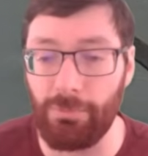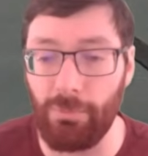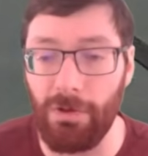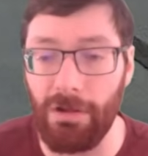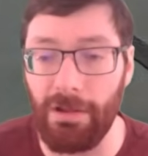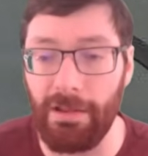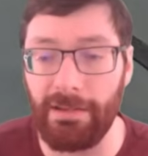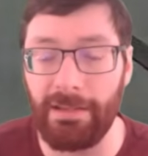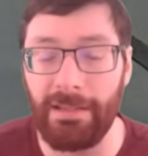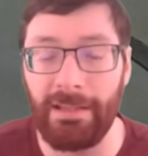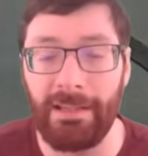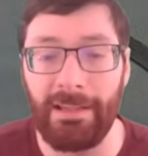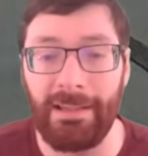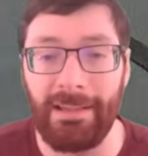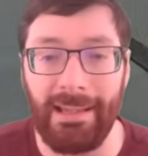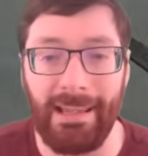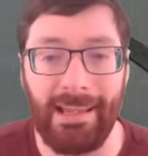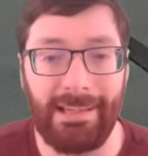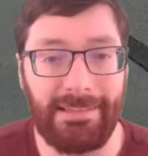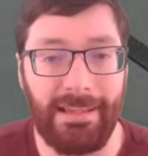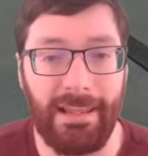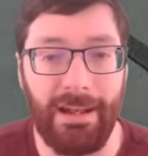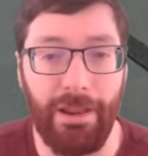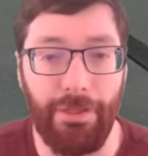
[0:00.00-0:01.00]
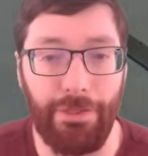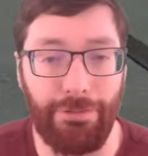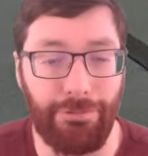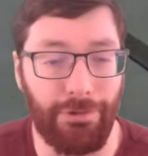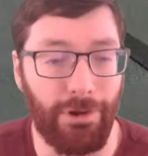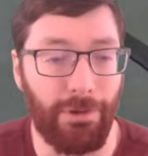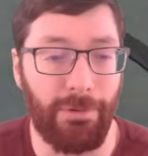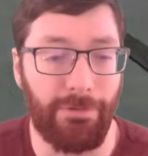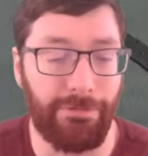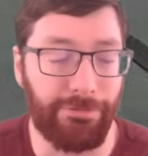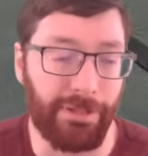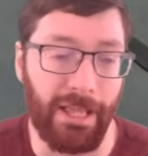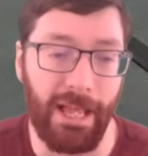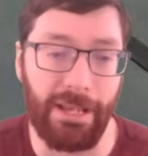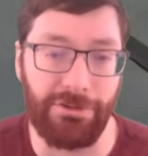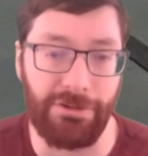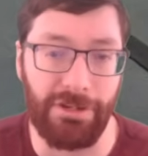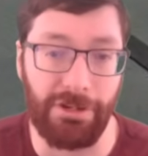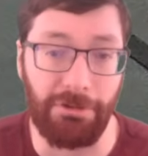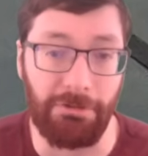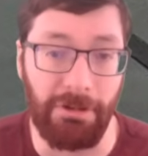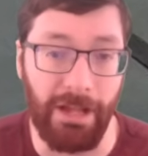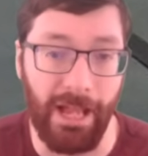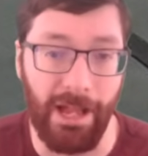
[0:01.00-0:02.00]
One is that I throw a flat
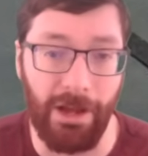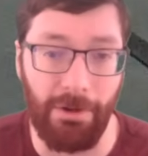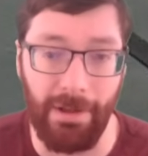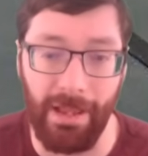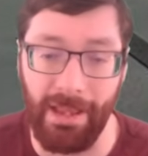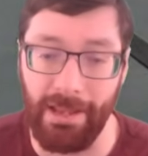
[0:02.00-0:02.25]
shield how,